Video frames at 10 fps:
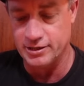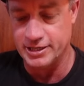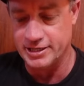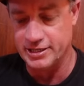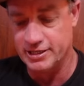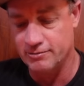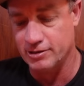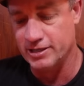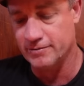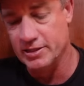I only need
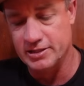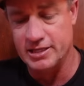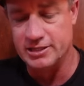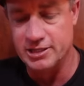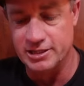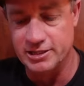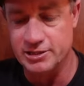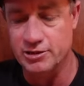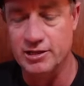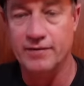one. This is actually
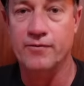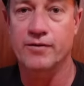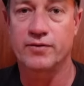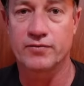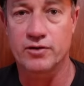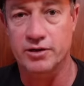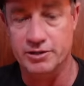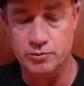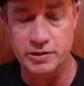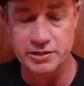designed for if you've got a
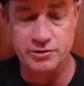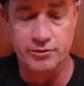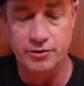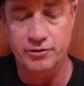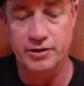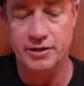twin screw